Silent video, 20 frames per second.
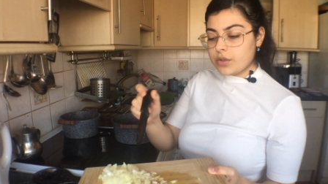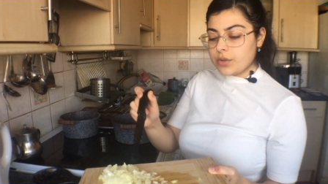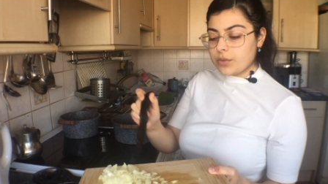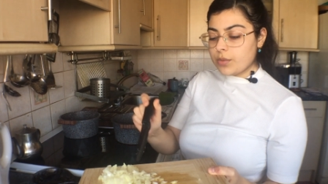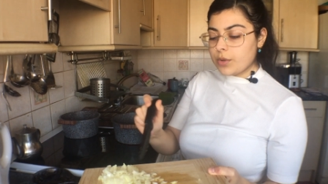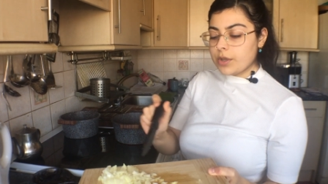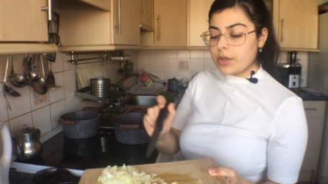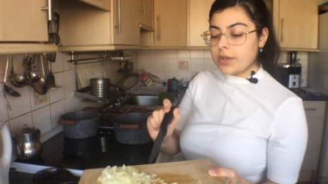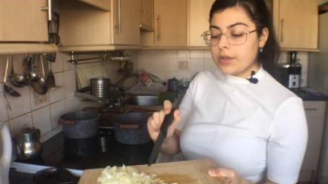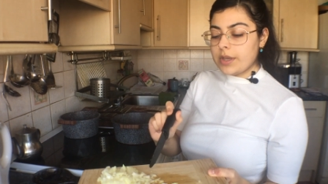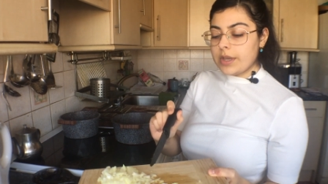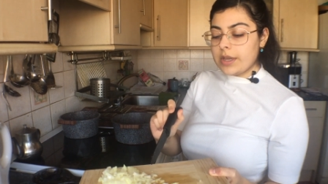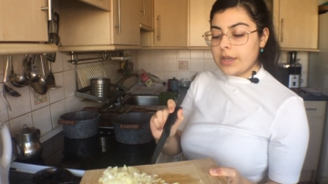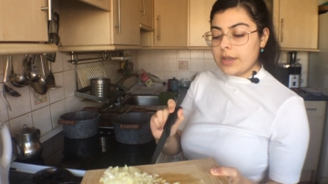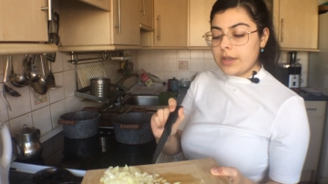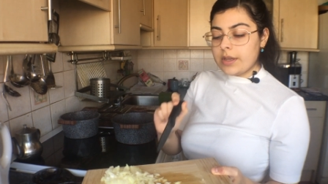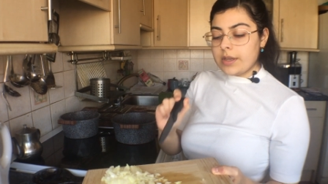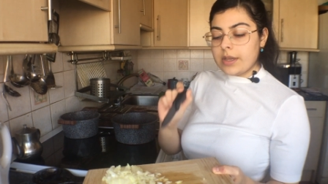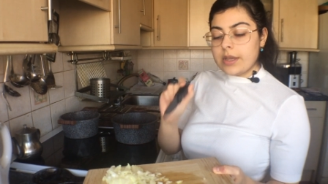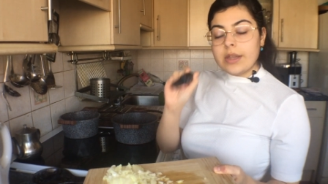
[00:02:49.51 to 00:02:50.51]
I just want
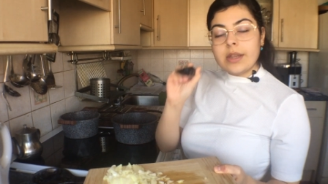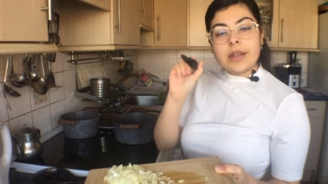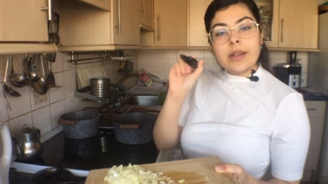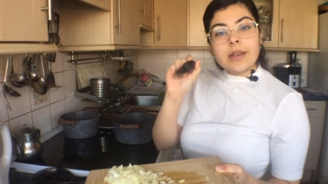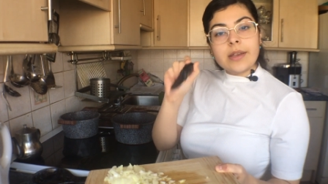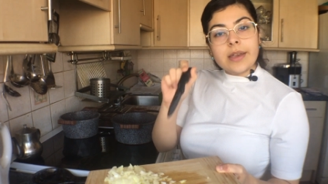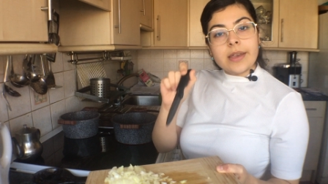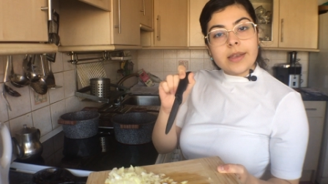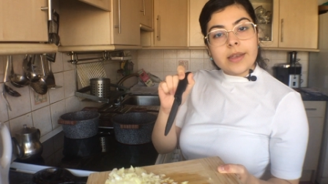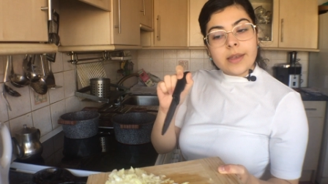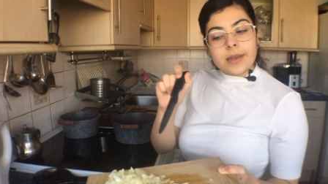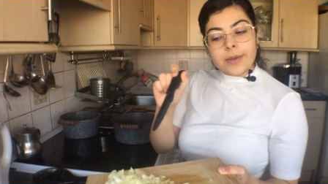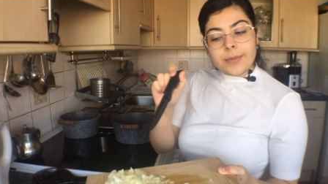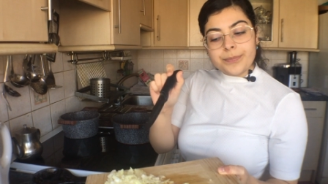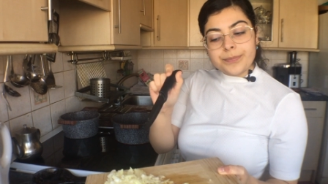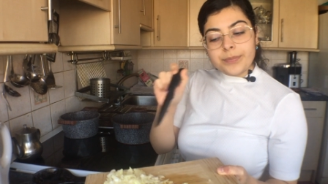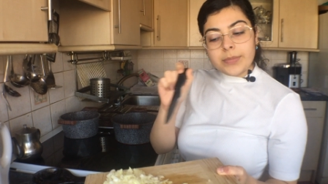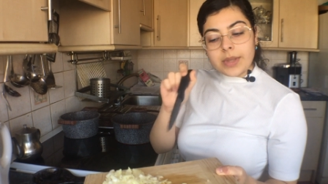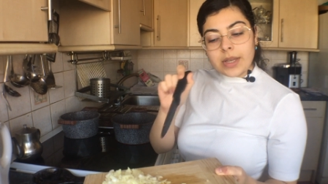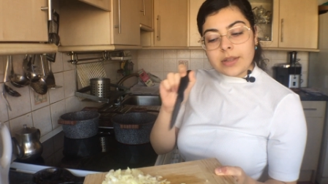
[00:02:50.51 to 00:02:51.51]

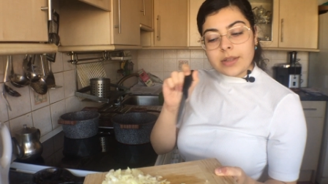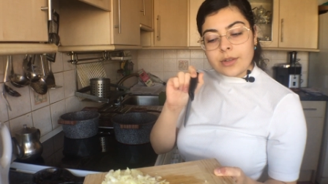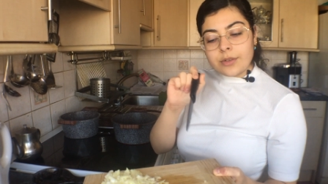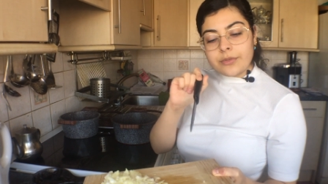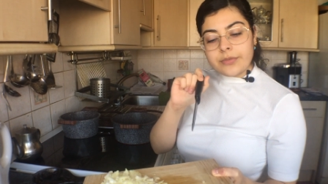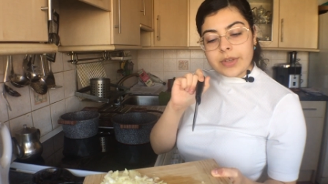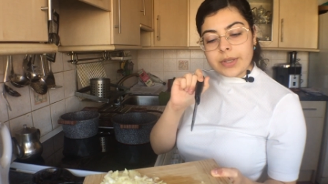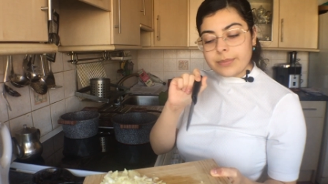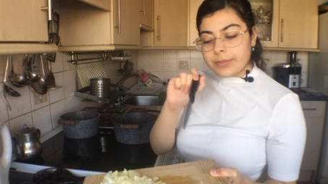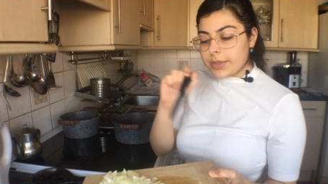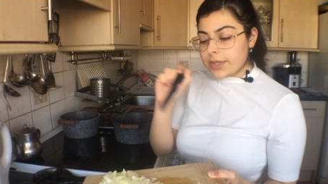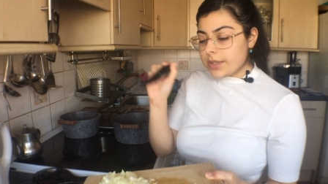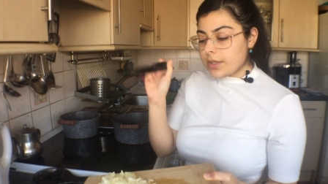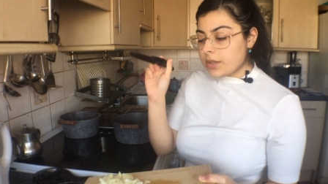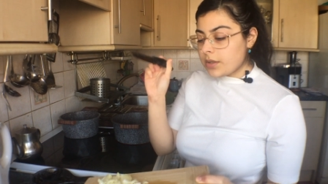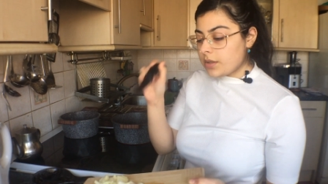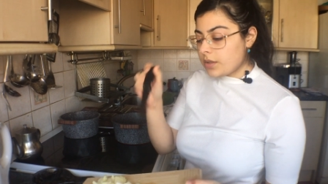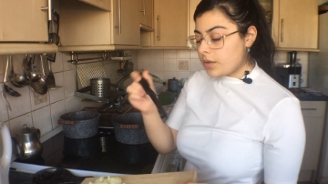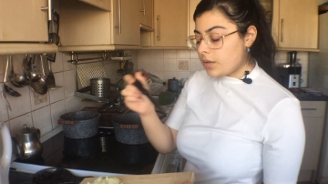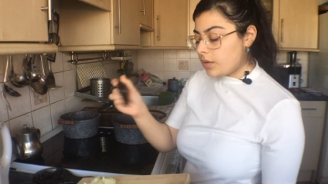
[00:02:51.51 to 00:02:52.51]
uh, little fine
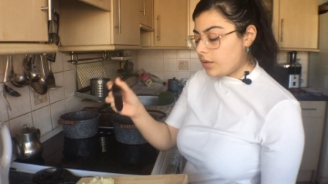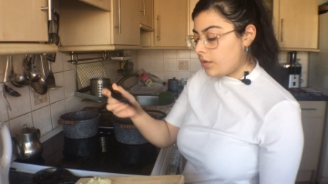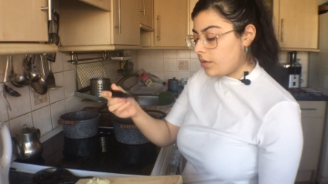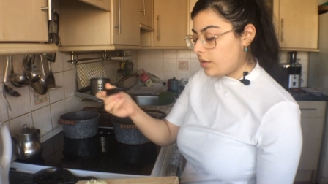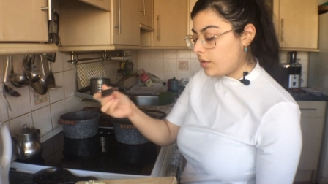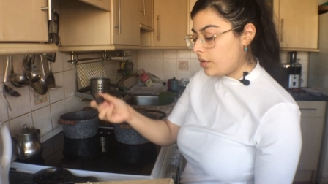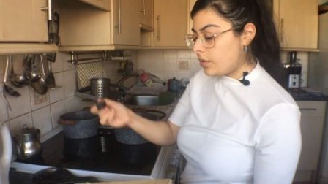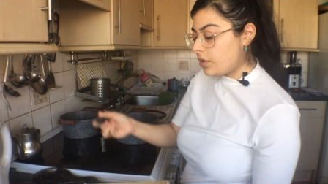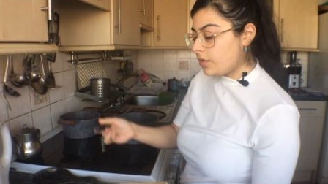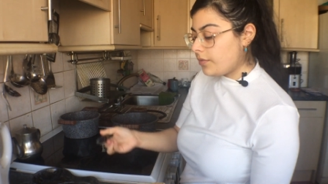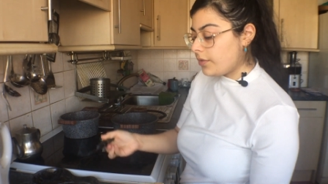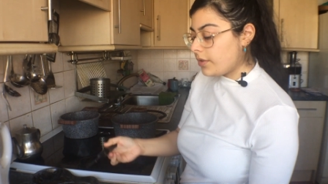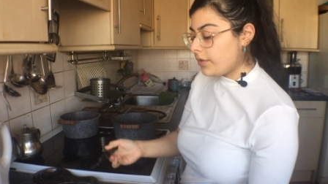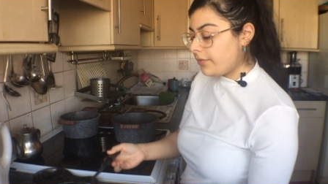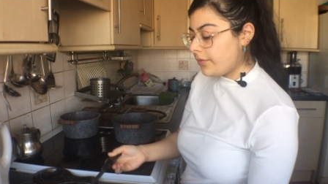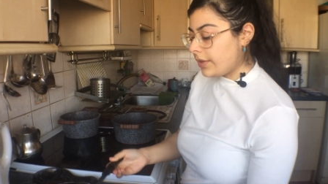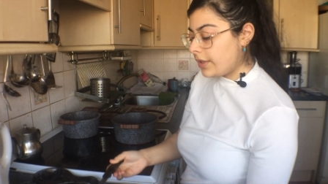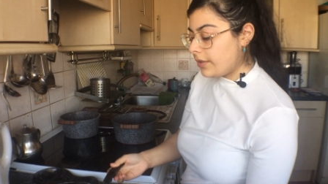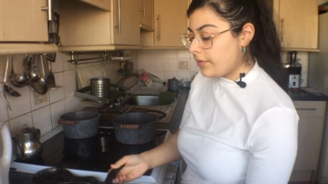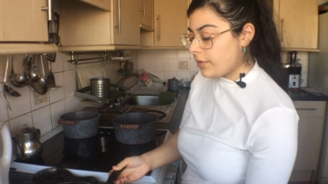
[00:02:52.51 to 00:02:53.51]
pieces to just for
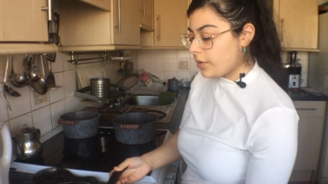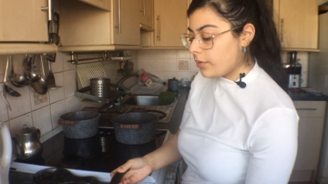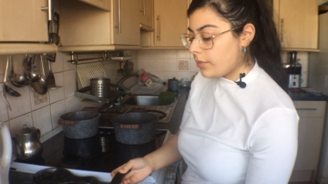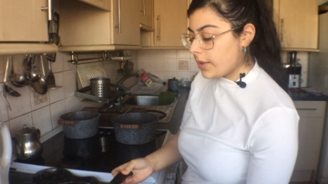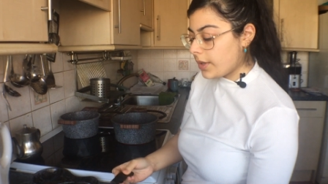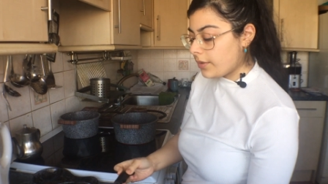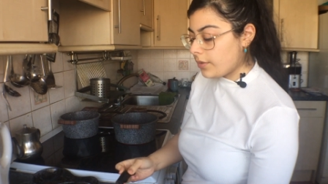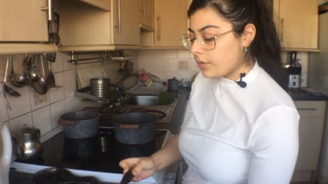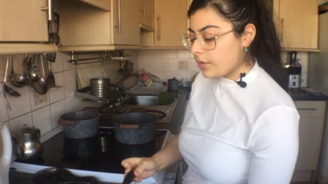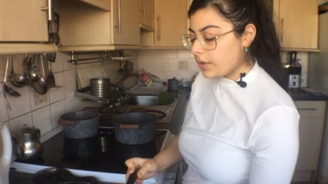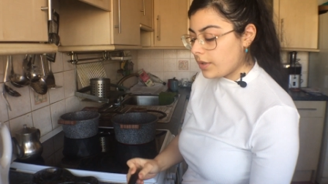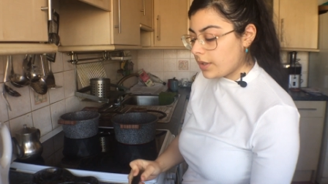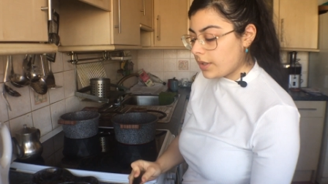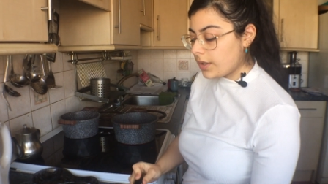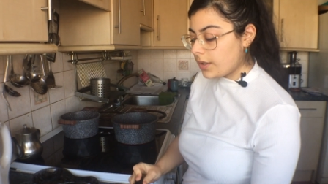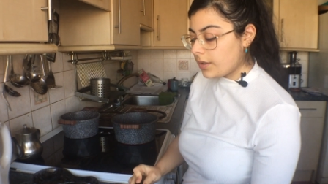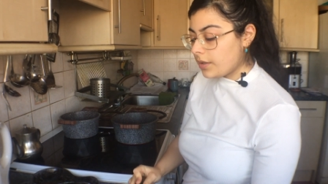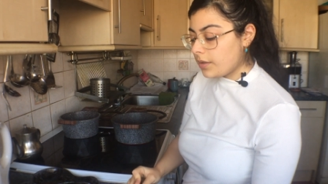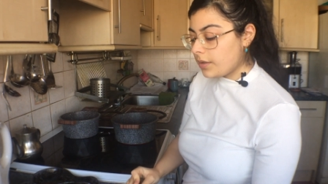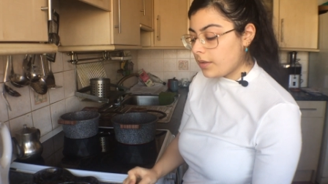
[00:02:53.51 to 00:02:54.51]
the flavor rather
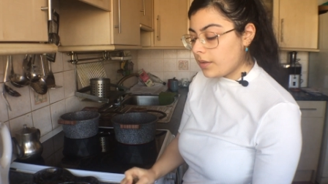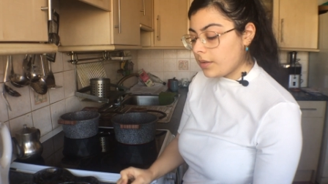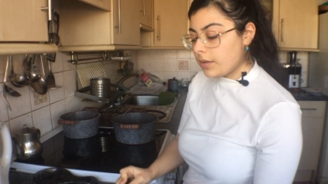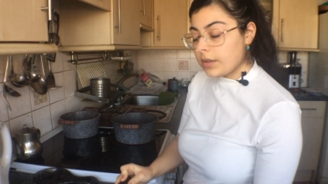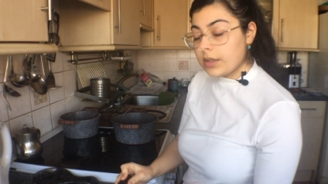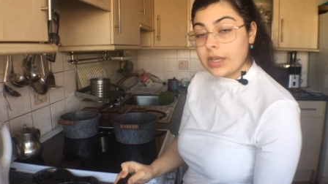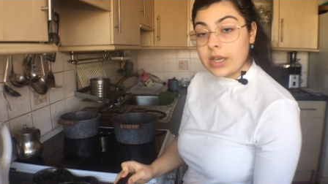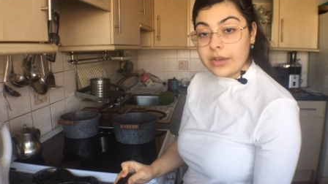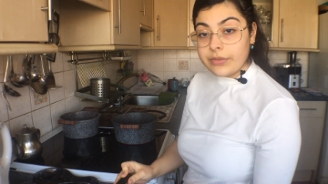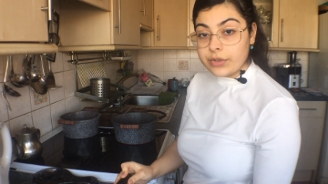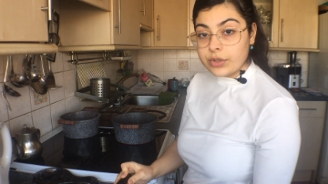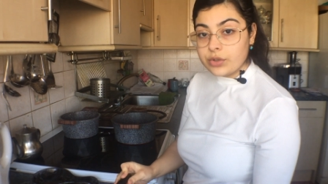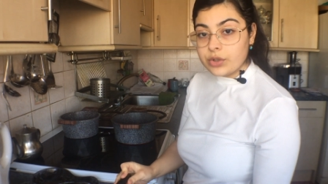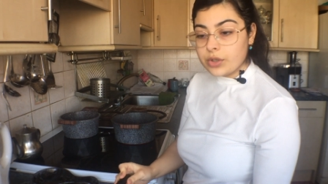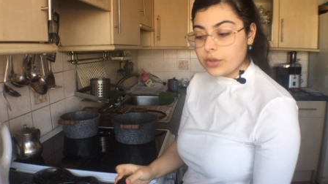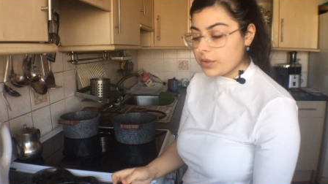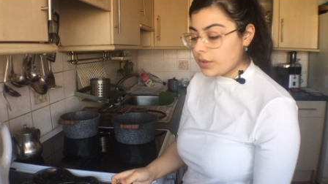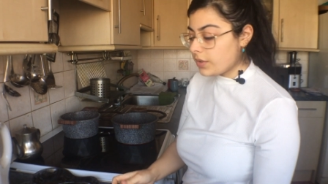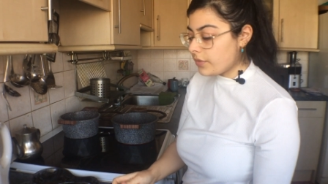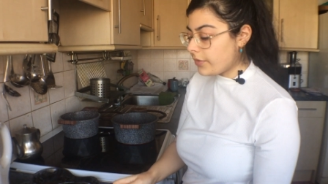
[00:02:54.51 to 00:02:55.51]
than having
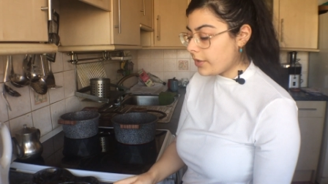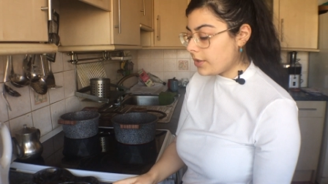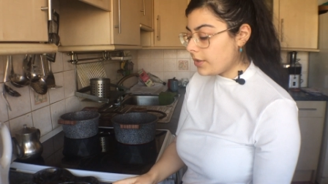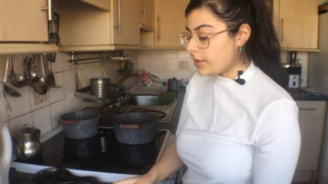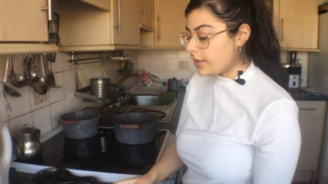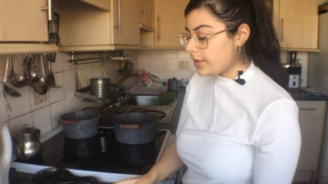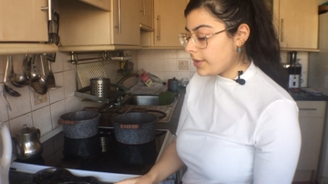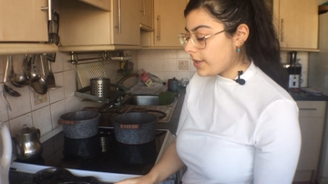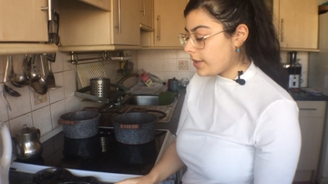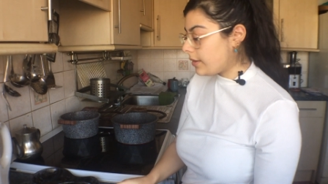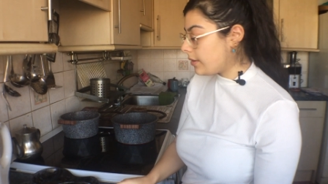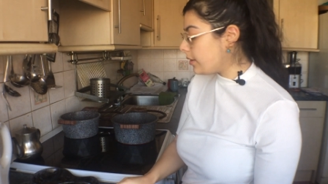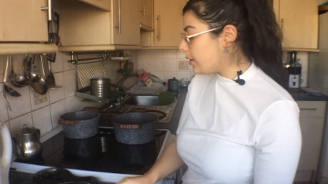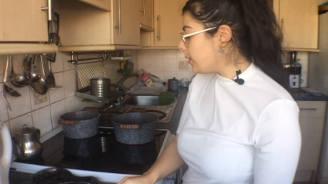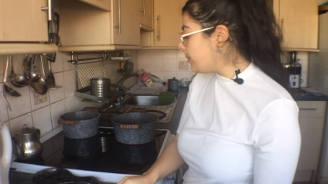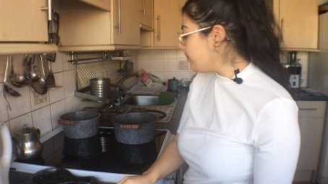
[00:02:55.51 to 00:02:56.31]
chunks of onions in